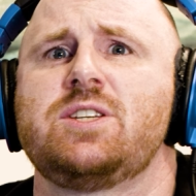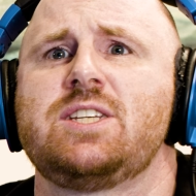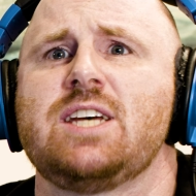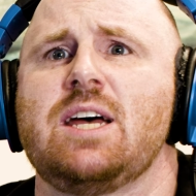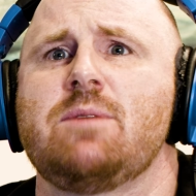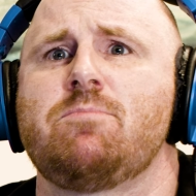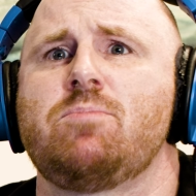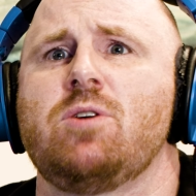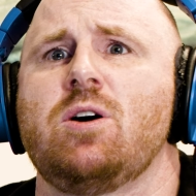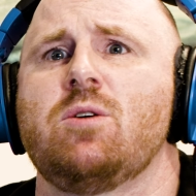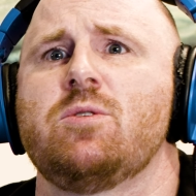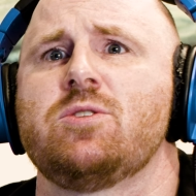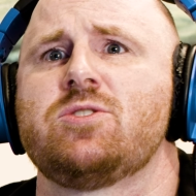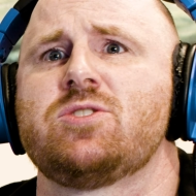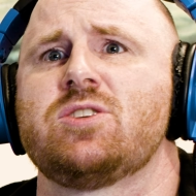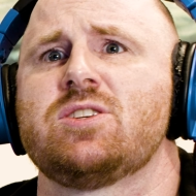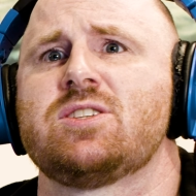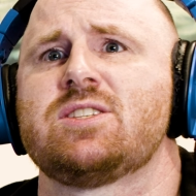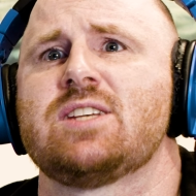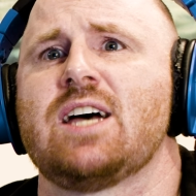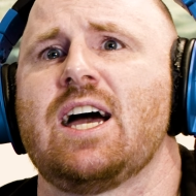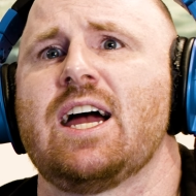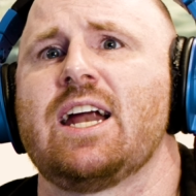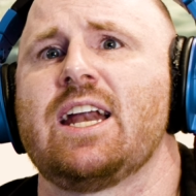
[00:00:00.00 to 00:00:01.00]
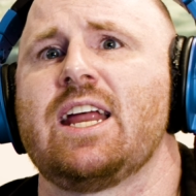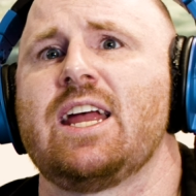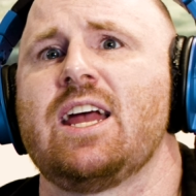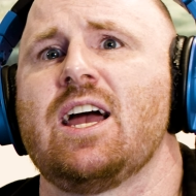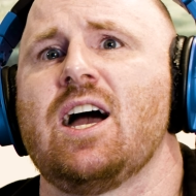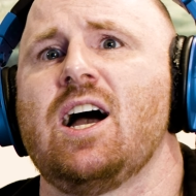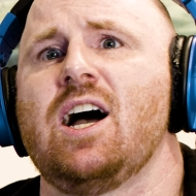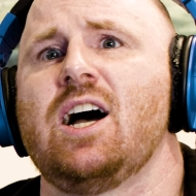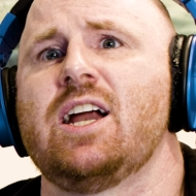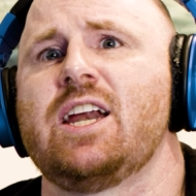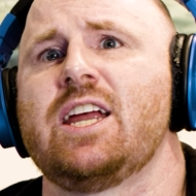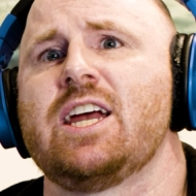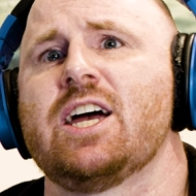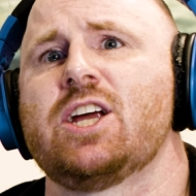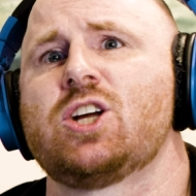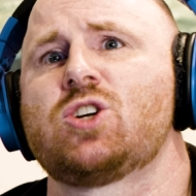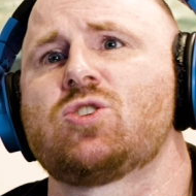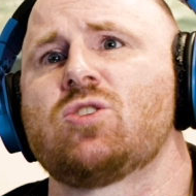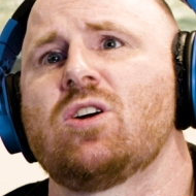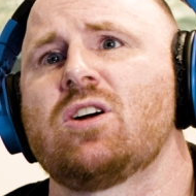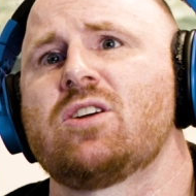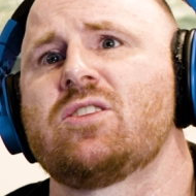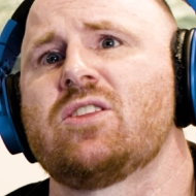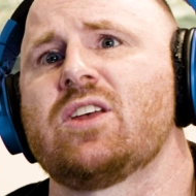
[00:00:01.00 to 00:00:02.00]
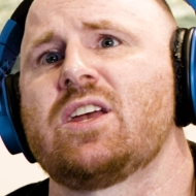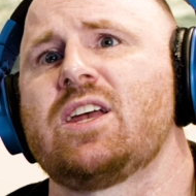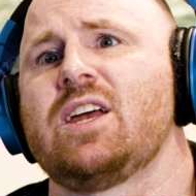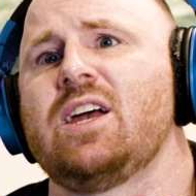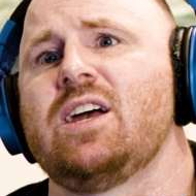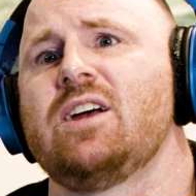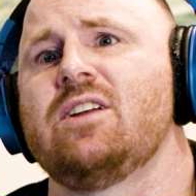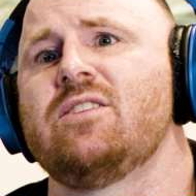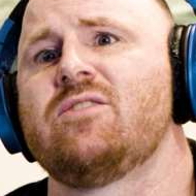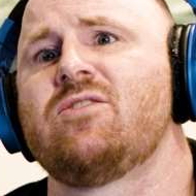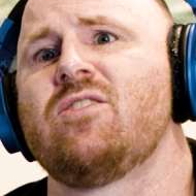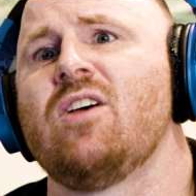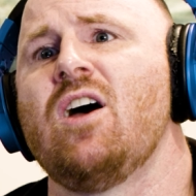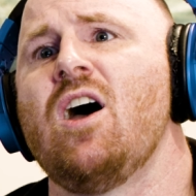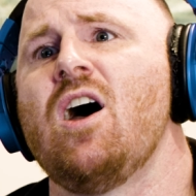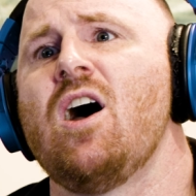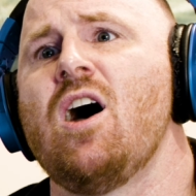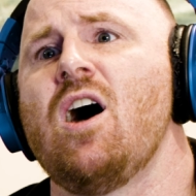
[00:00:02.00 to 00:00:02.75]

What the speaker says: Dead Poets Society, Honey, I Shrunk the Kids,